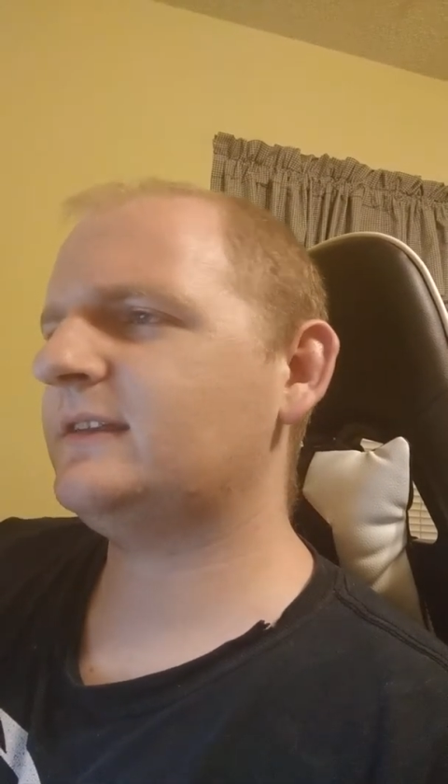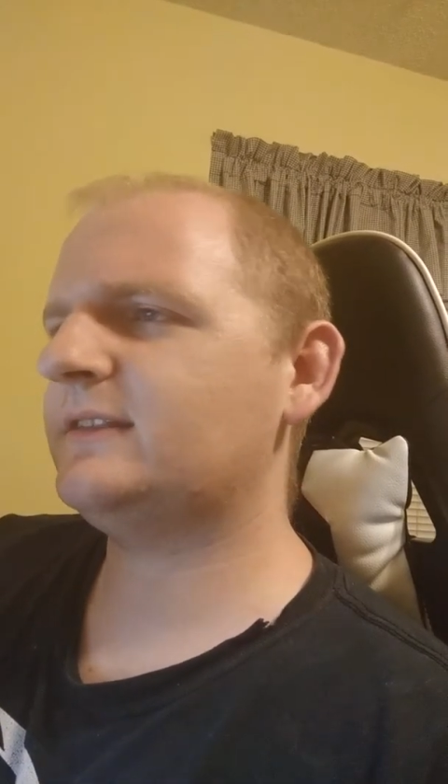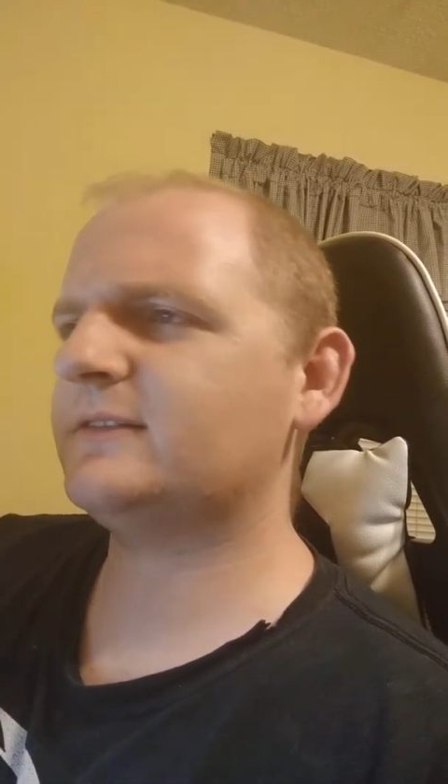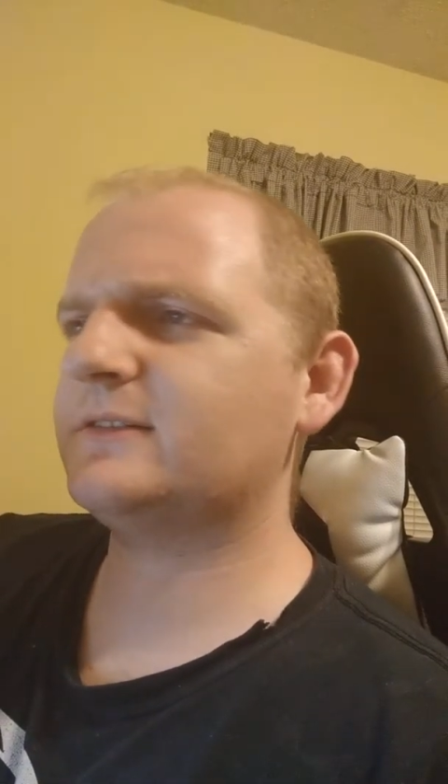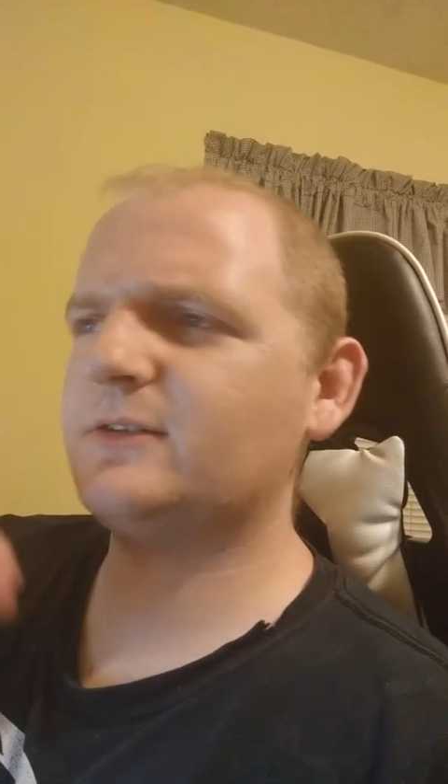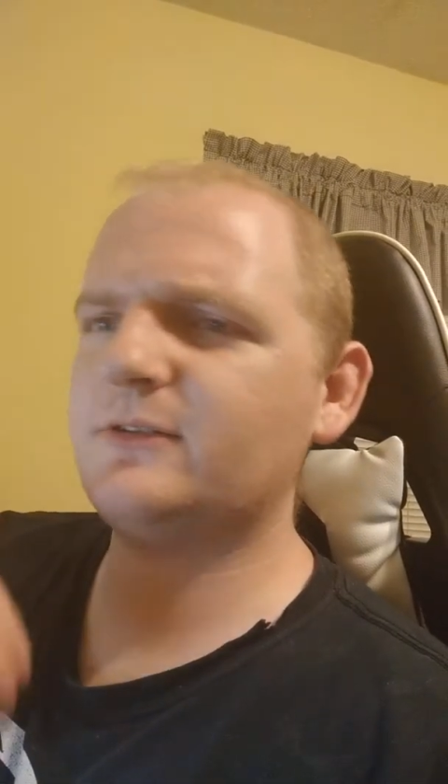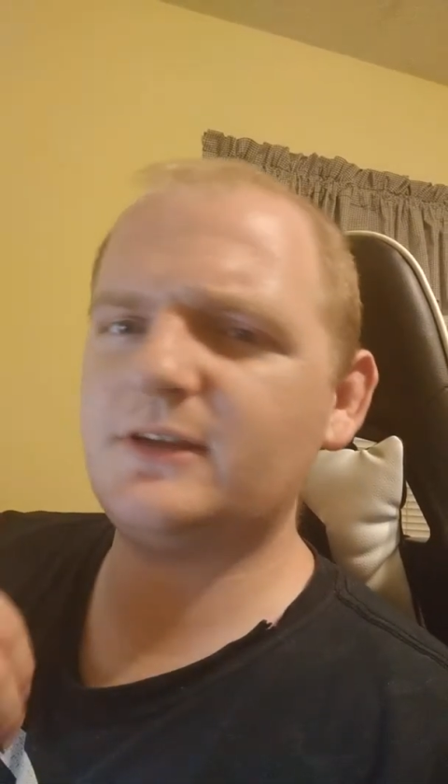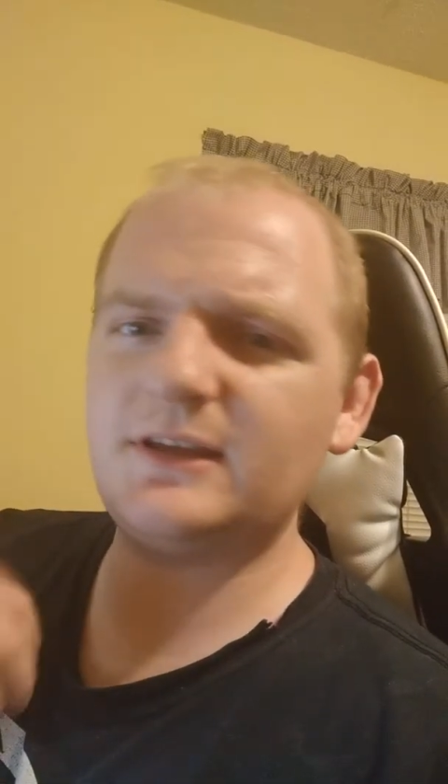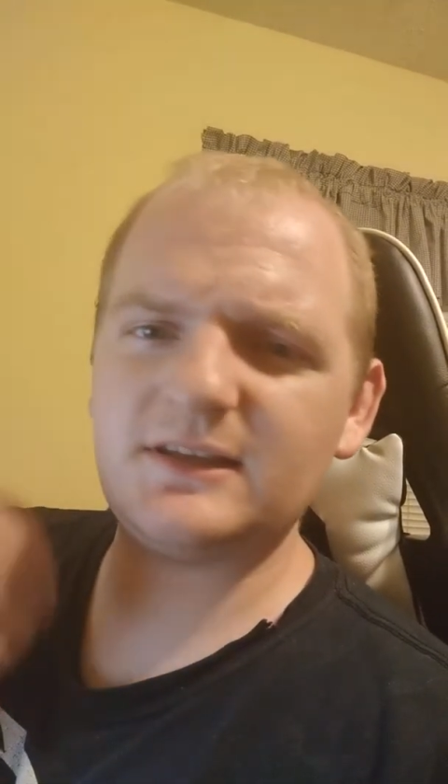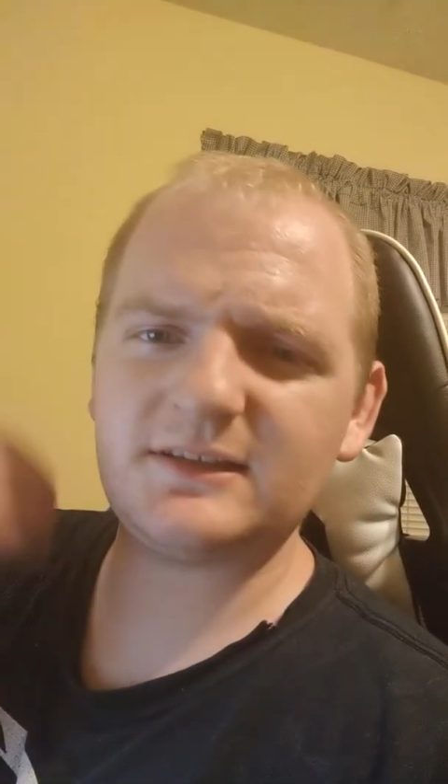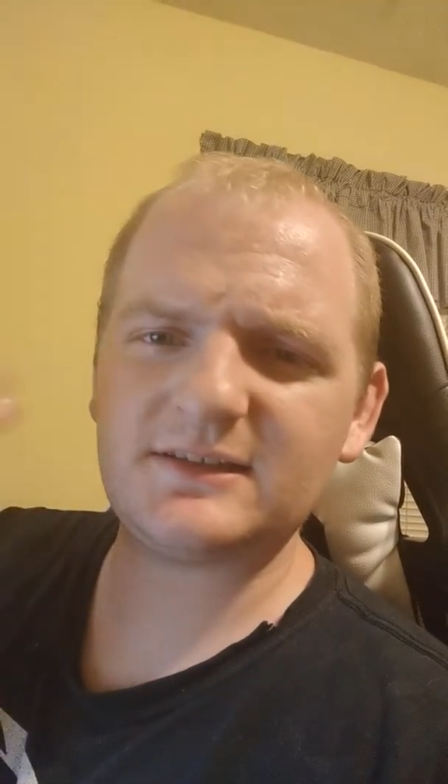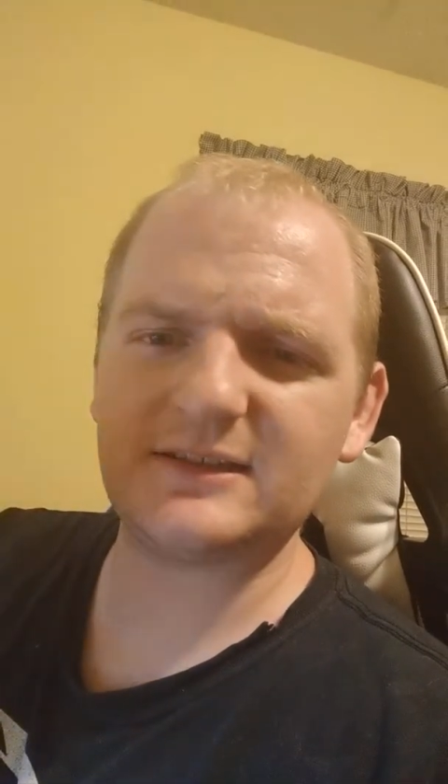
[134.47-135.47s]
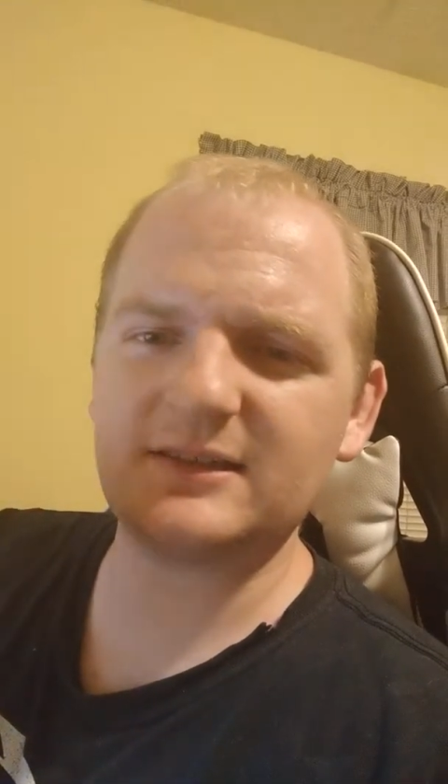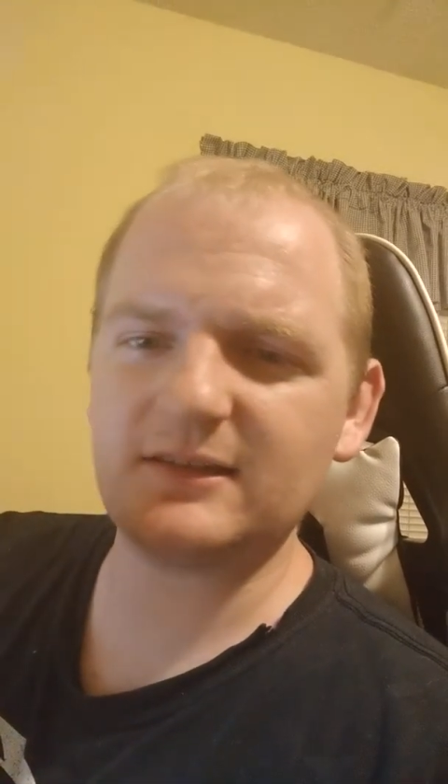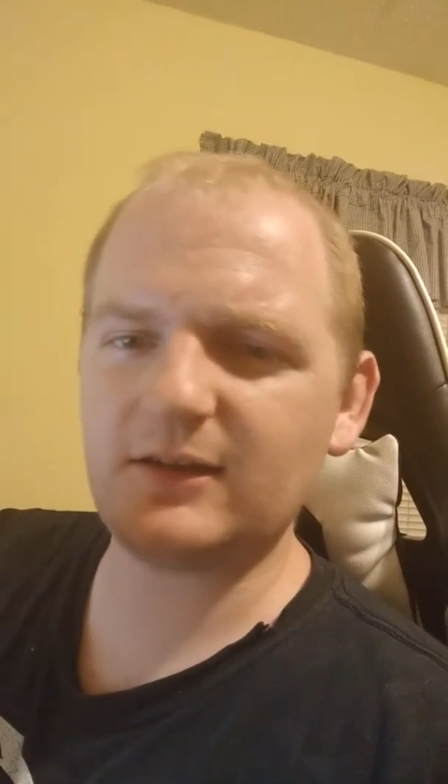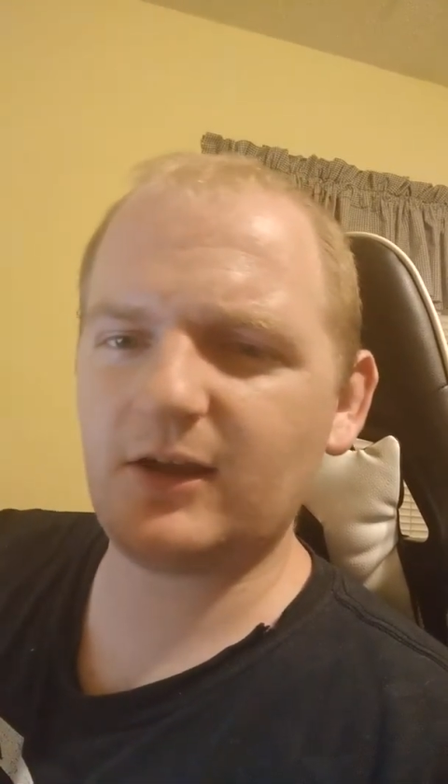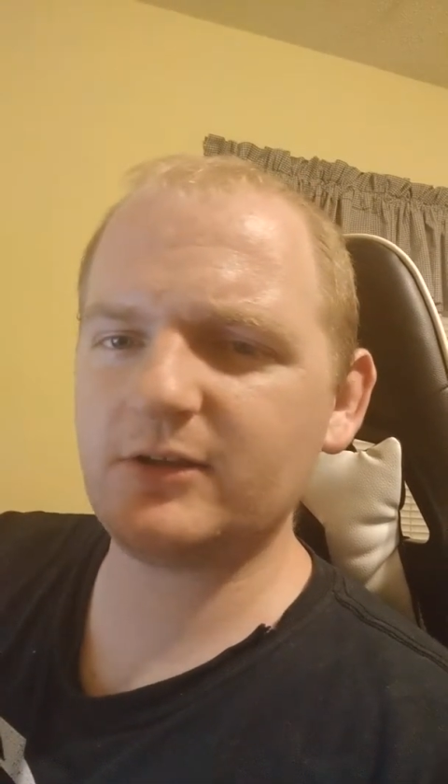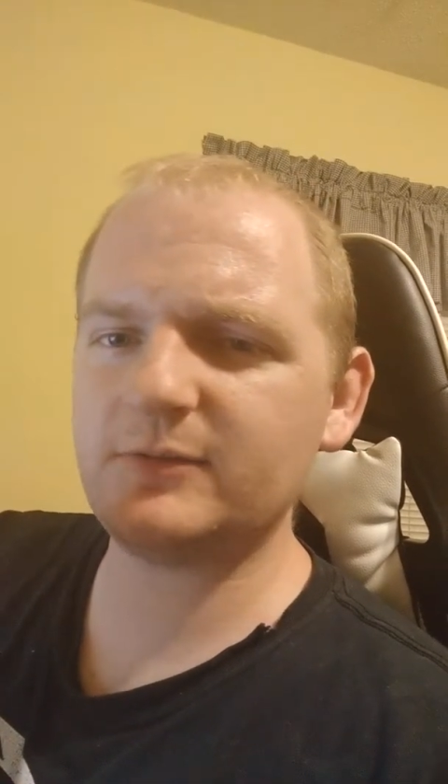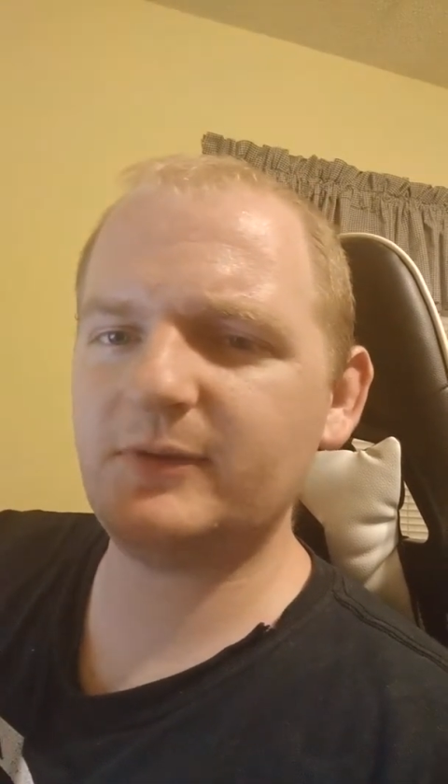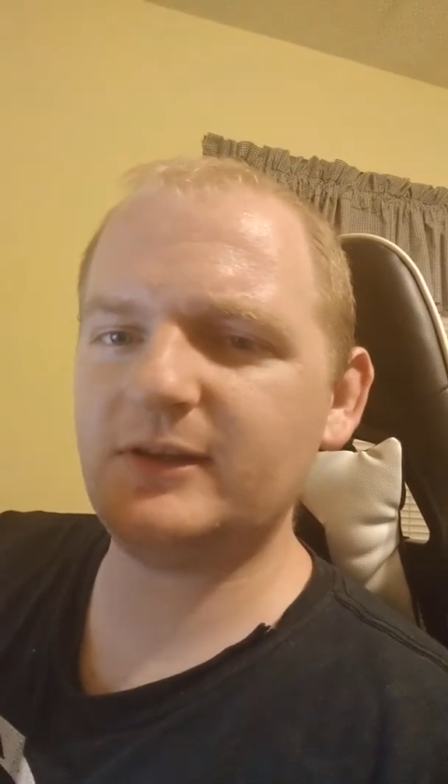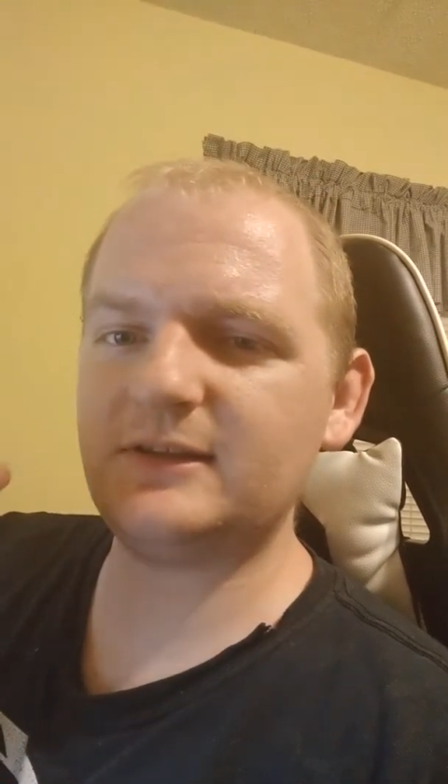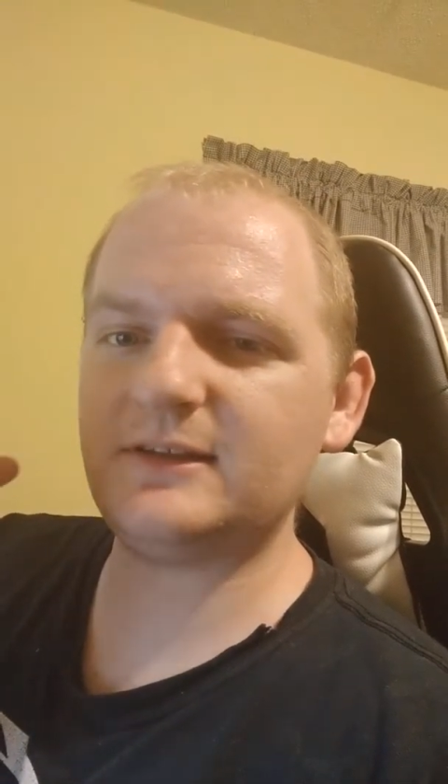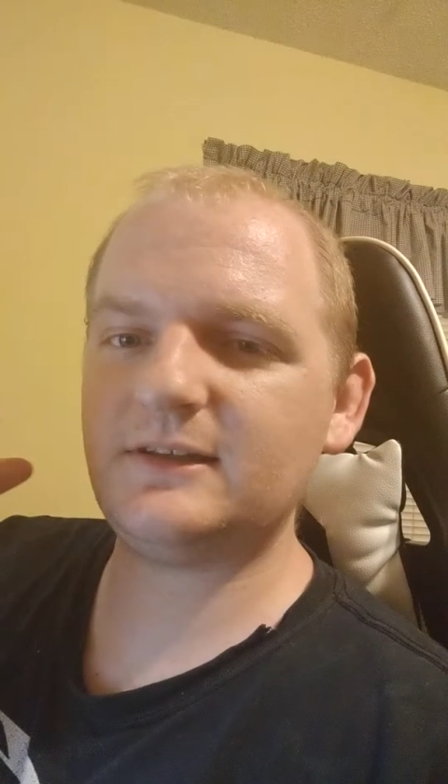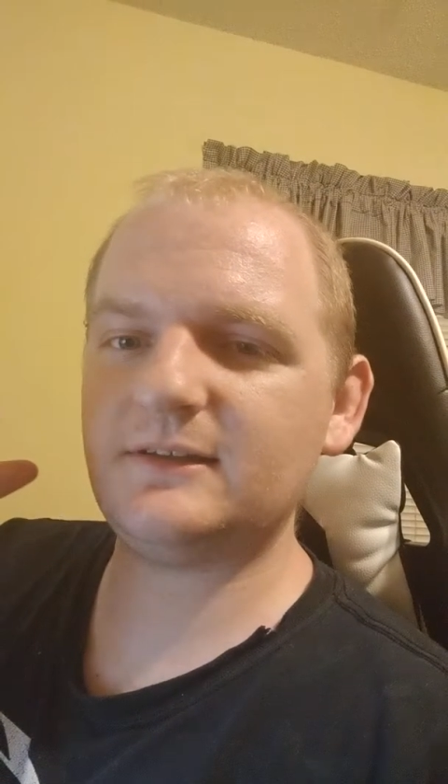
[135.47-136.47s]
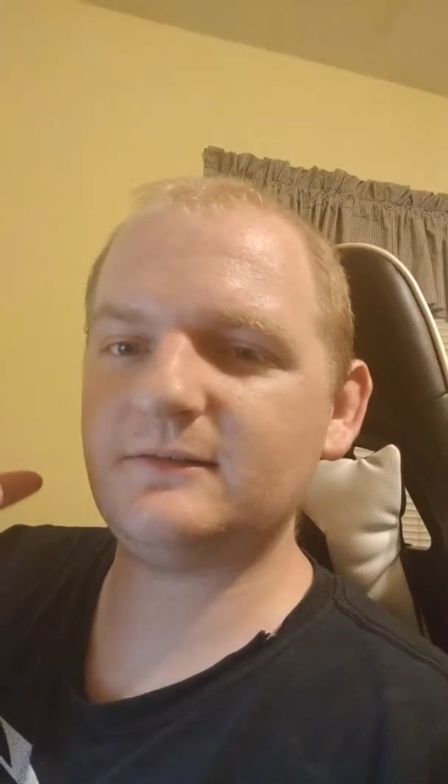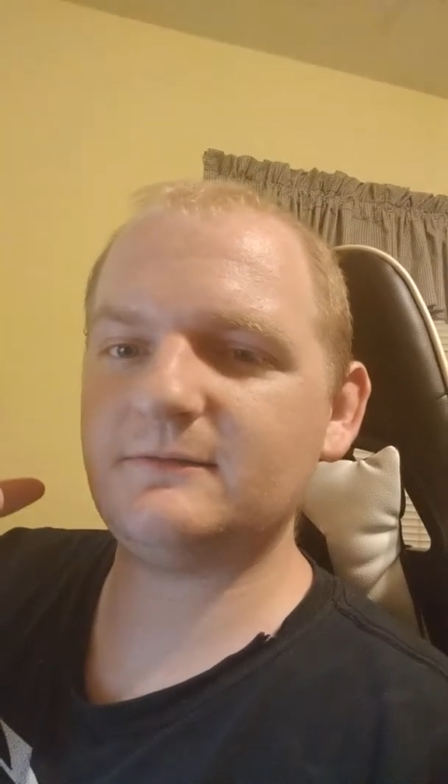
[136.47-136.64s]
they're going against this ultimate